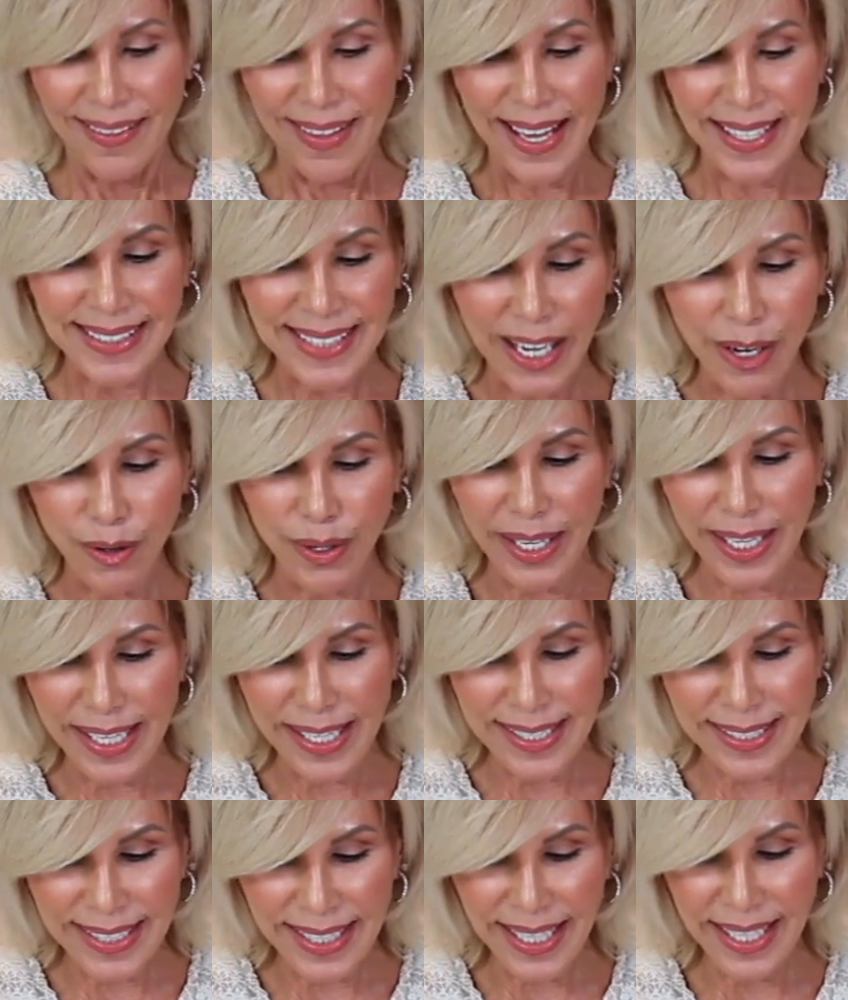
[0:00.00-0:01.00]
That's how
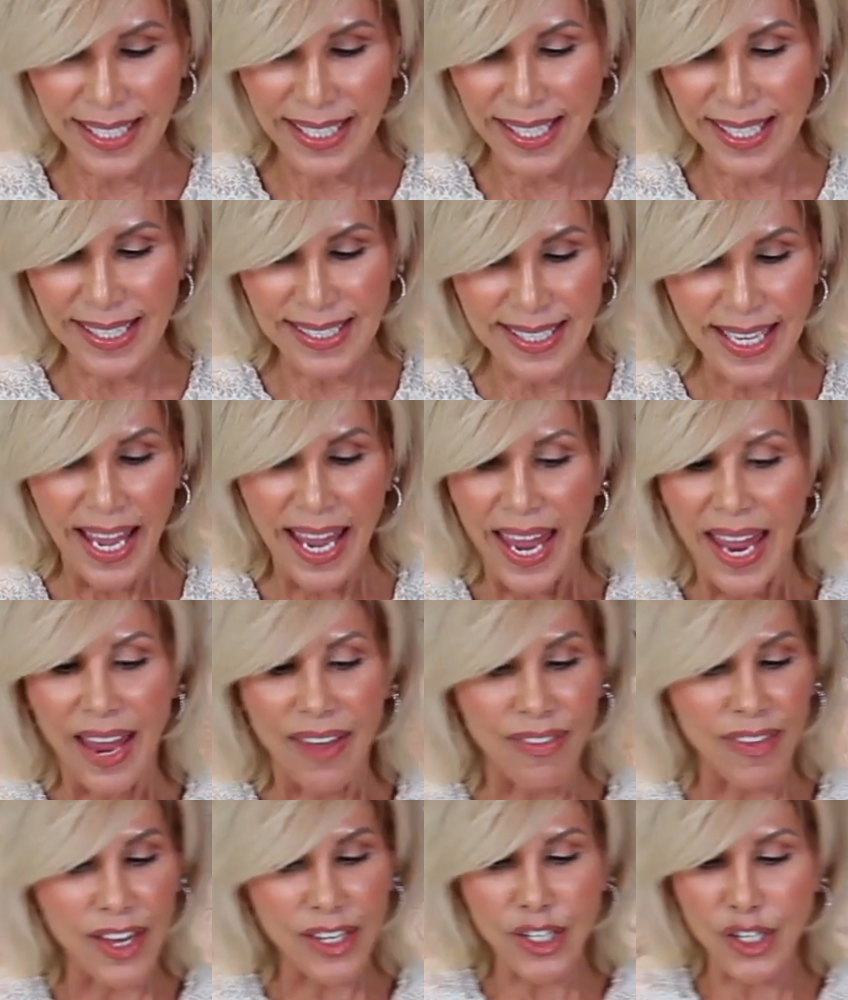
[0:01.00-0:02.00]
easy it is.
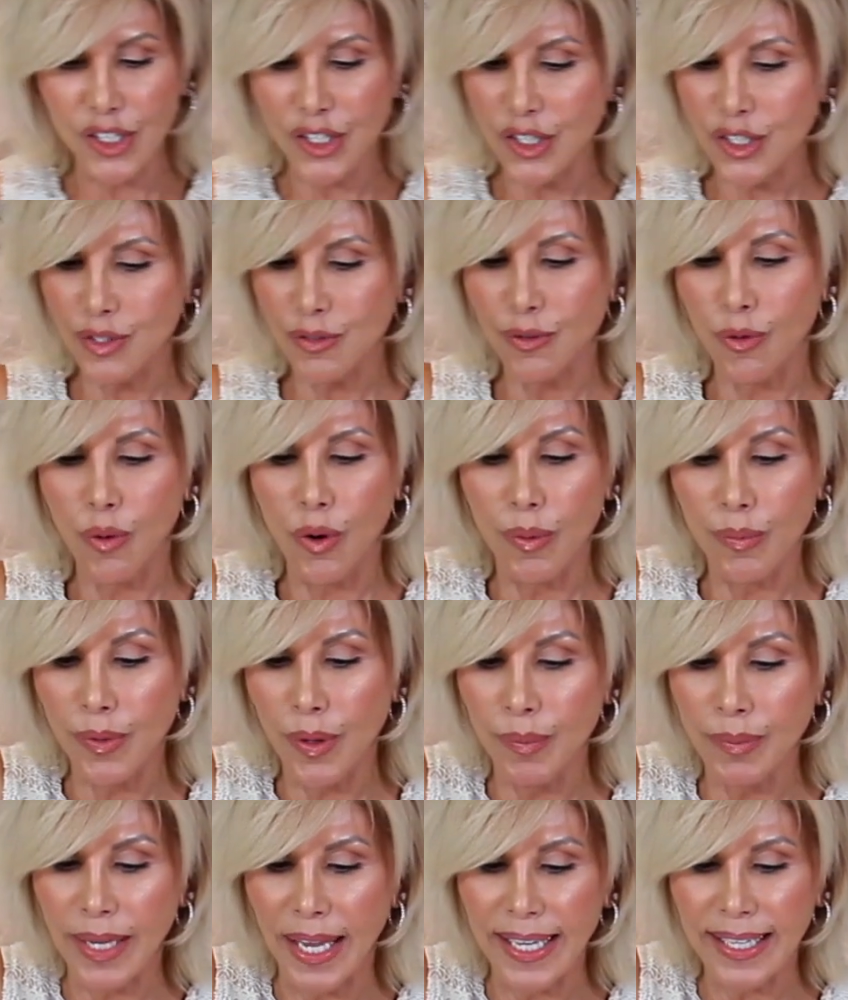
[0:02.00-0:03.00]
And then you just form
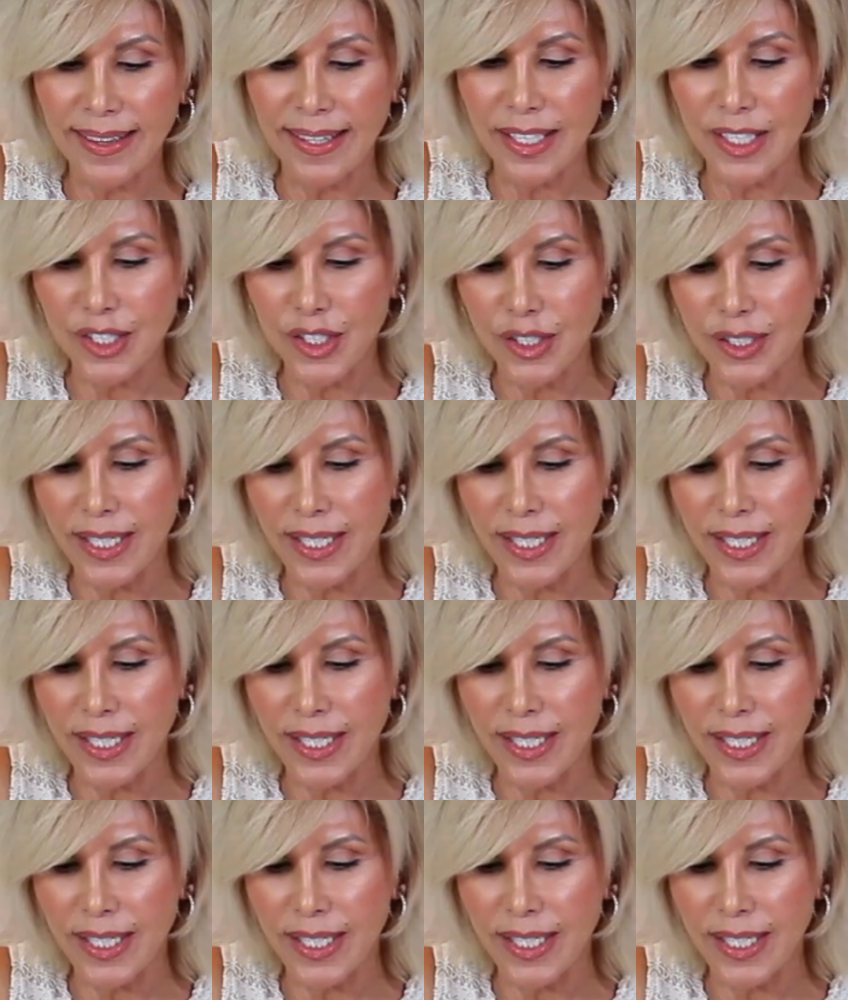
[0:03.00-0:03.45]
them like this.